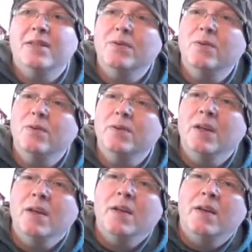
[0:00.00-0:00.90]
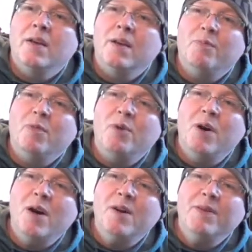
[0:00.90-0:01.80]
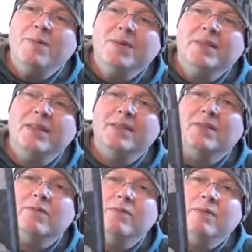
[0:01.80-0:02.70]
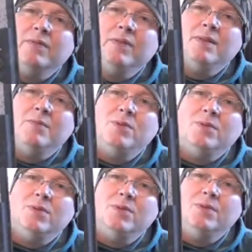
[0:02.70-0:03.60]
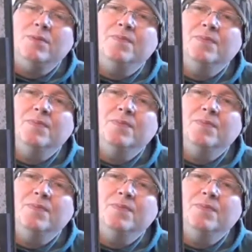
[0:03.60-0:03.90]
It's called Will Harvey Presents the Immortal